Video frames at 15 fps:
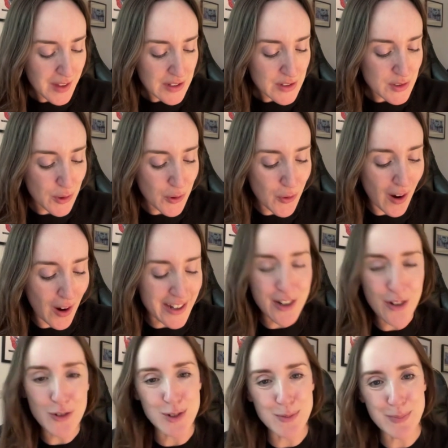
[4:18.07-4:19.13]
So I
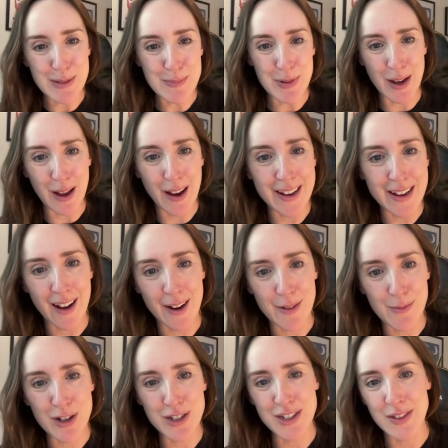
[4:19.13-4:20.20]
know some people. I
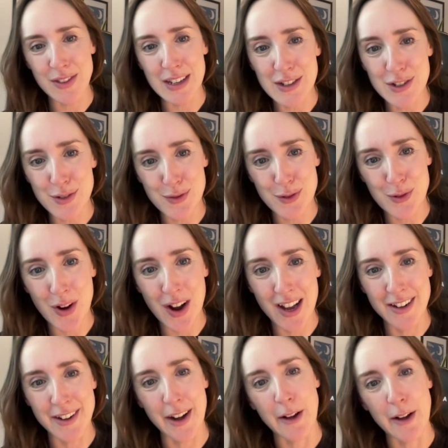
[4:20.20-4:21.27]
worked in theatre for a while,
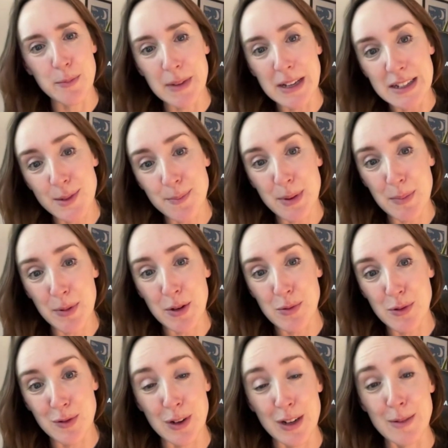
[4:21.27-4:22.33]
and I would meet some people
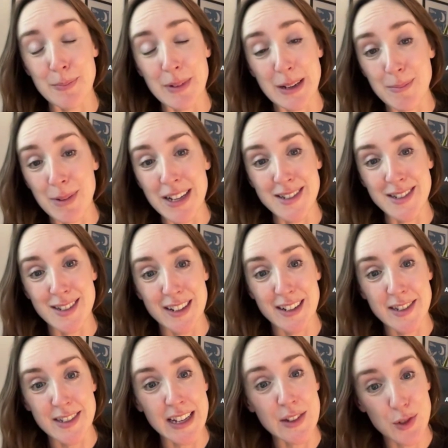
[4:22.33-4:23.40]
who were in places
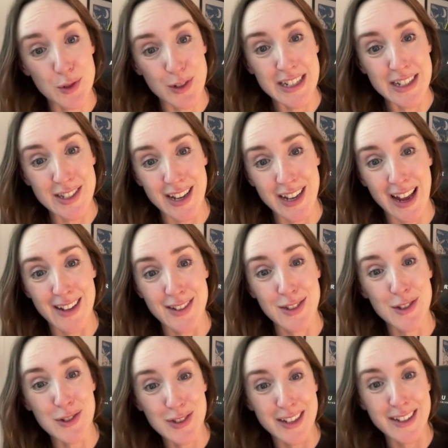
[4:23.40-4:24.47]
like Sing Street,
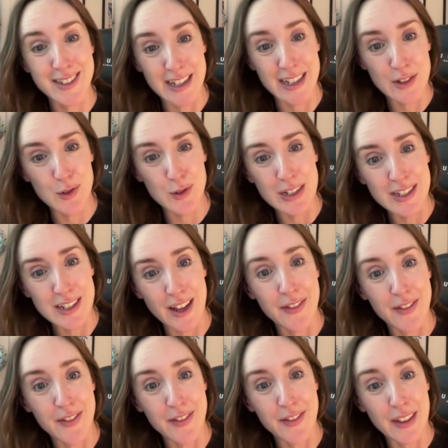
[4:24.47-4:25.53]
schools like Sing Street,
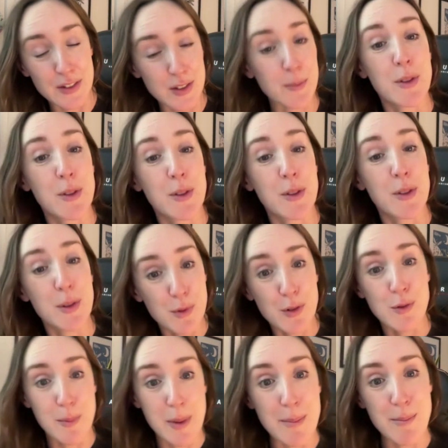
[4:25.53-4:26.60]
and that some of them would
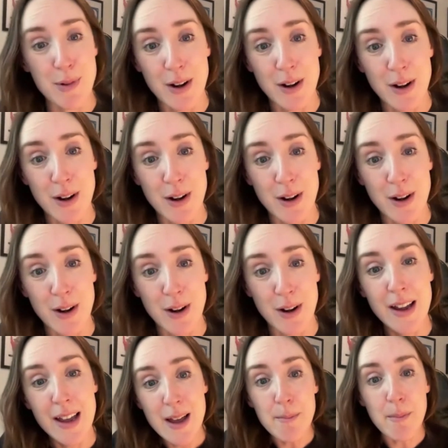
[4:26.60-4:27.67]
remember my
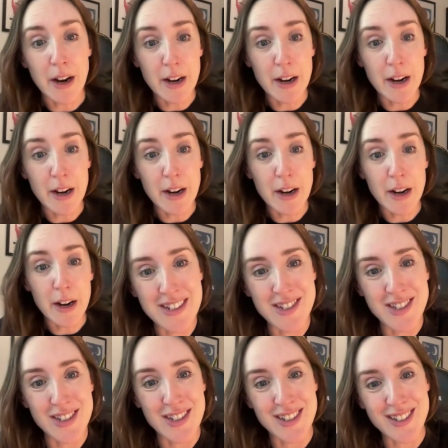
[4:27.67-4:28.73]
granny having come
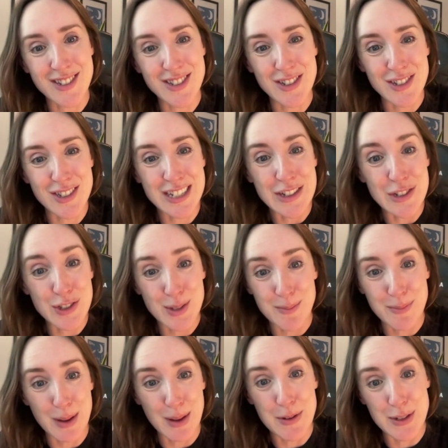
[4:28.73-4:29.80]
in to teach them
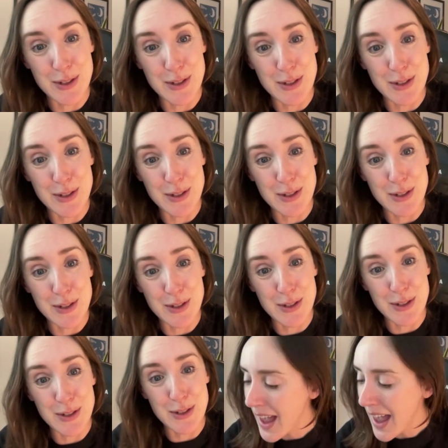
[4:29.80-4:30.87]
a bit of speech and
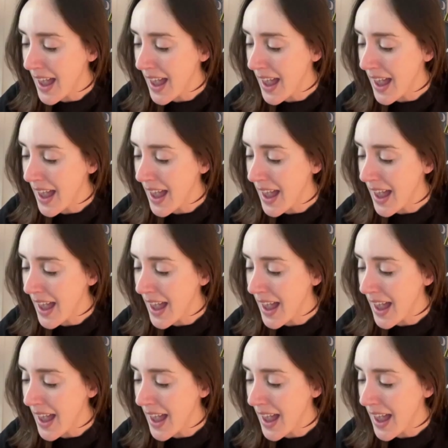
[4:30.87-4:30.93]
drama.